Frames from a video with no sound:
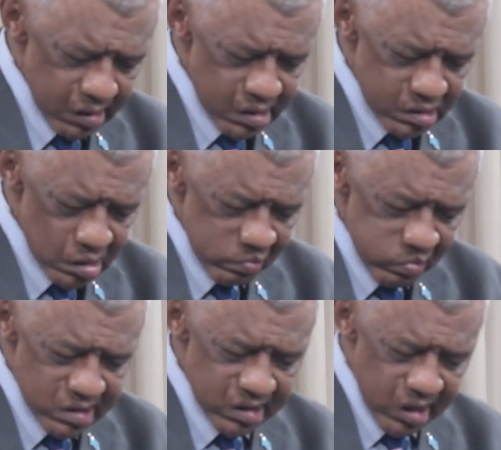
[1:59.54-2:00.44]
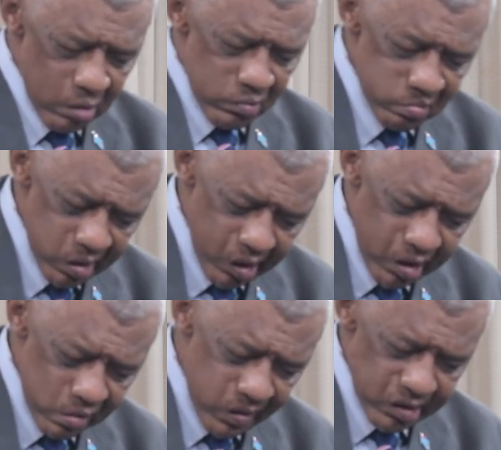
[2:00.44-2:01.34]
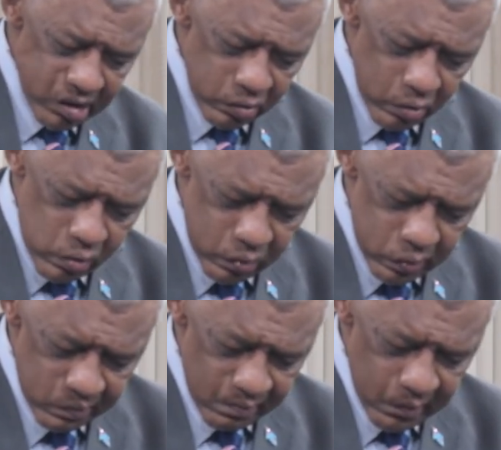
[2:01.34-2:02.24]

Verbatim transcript: additional personnel will play a vital role